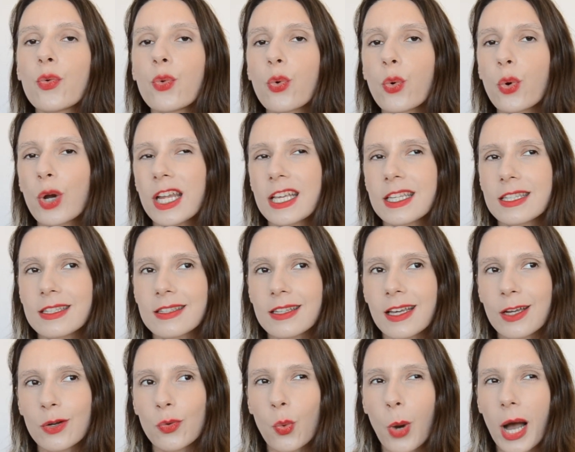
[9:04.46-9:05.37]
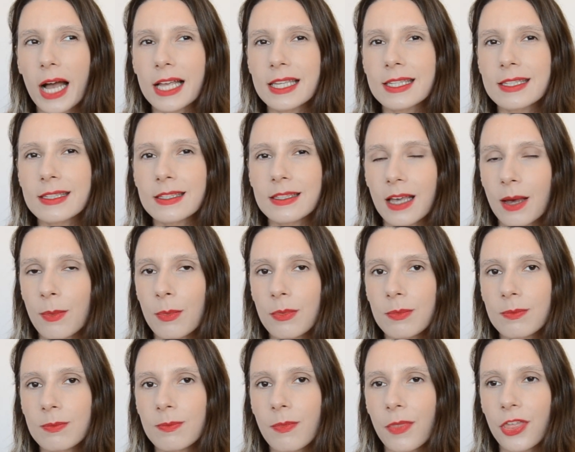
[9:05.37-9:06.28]
reason why
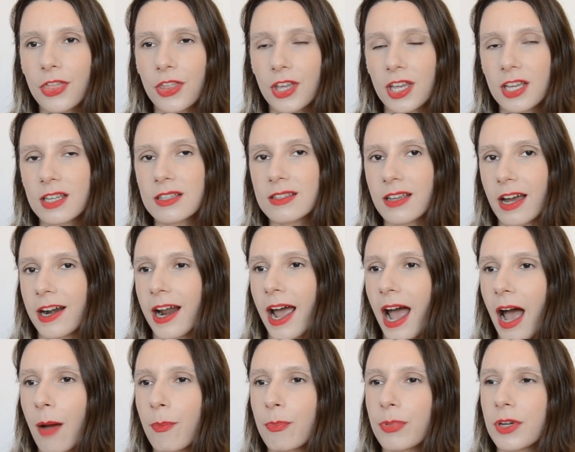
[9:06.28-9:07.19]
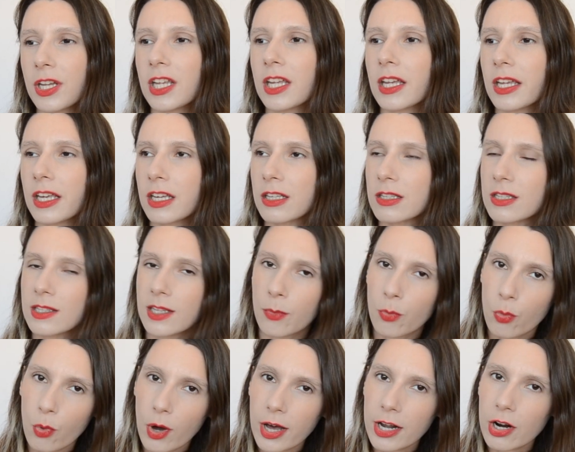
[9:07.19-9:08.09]
some things are happening is
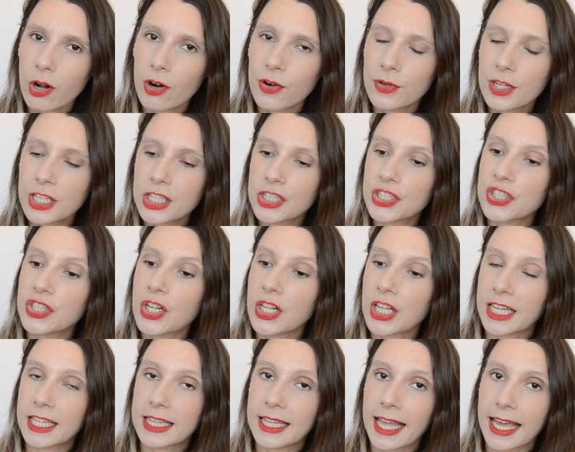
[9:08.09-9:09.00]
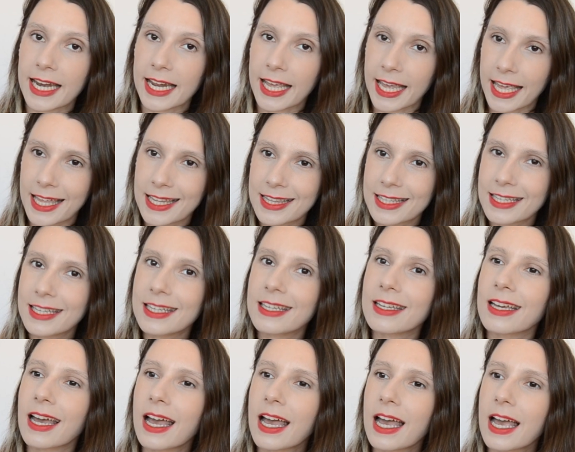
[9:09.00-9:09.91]
somewhat original, and that
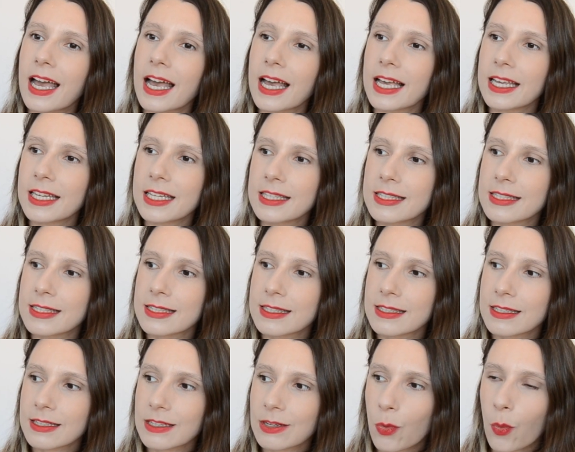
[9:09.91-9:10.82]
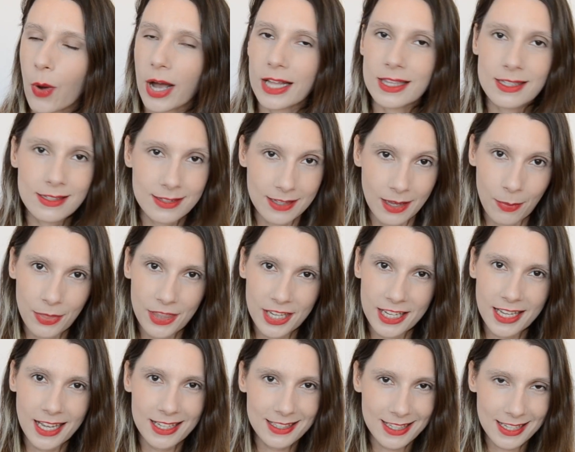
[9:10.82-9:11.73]
ending is quite
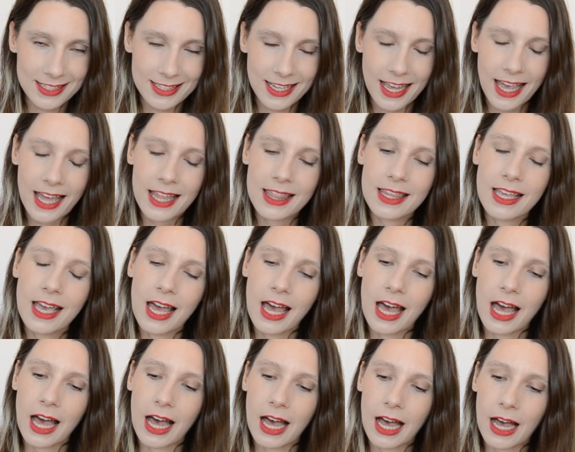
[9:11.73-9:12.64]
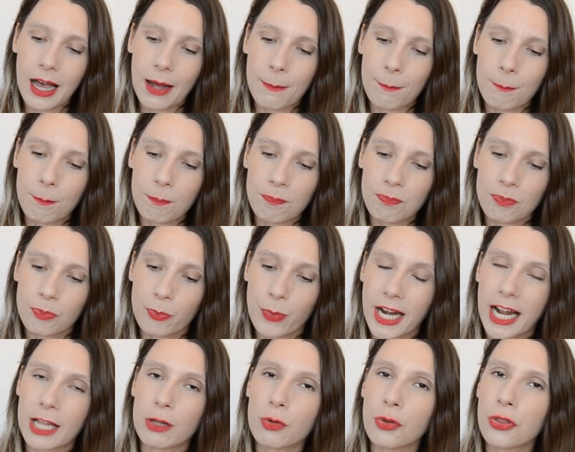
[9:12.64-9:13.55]
something, as I said.
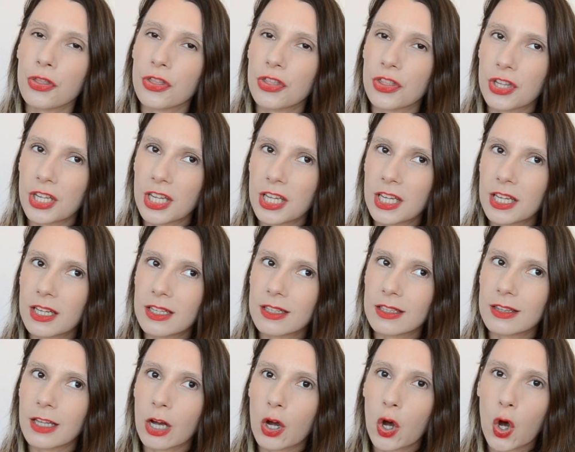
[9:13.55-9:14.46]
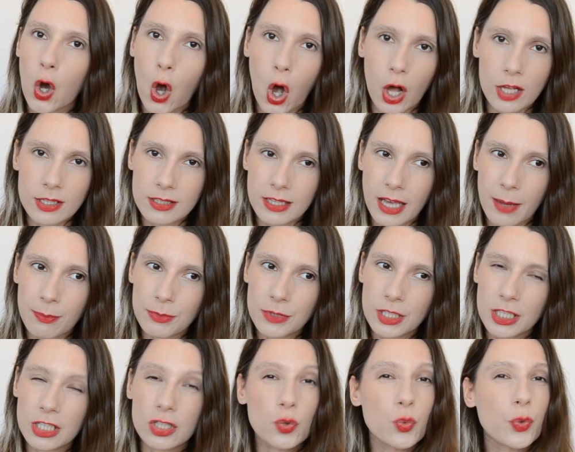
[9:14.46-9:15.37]
But I don't think the
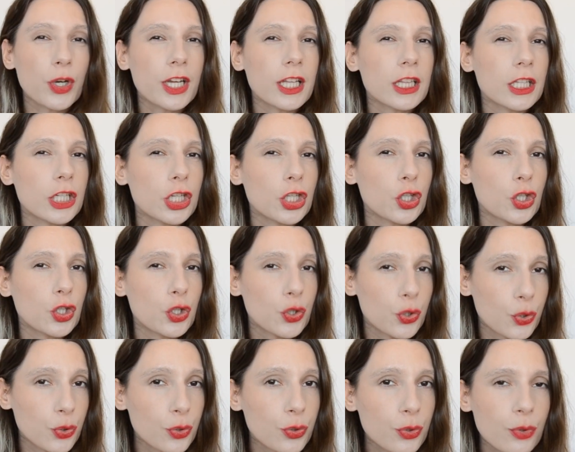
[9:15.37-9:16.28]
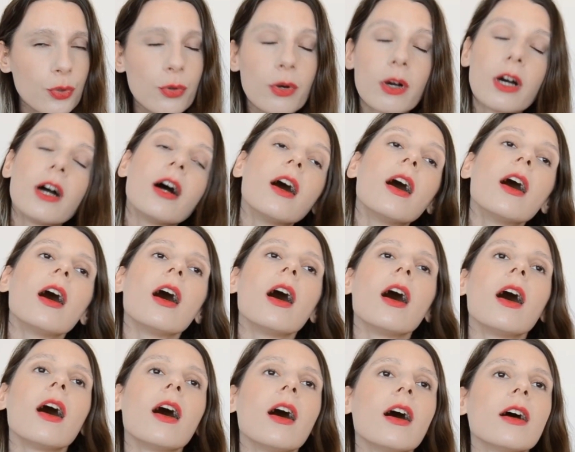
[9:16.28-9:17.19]
concept is really new.
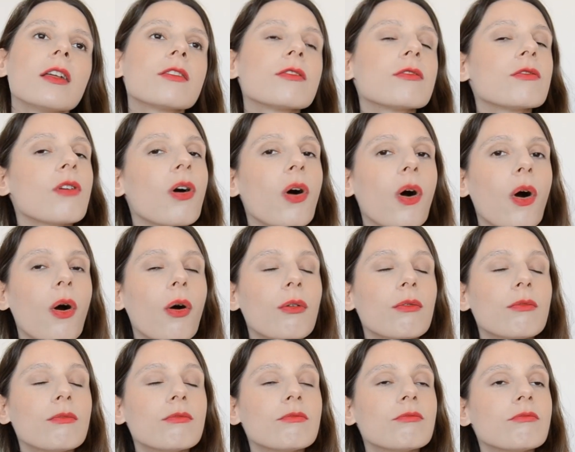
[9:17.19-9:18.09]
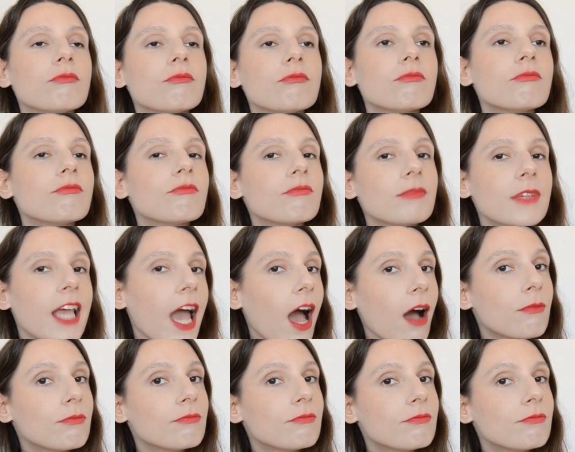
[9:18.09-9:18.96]
So, yeah.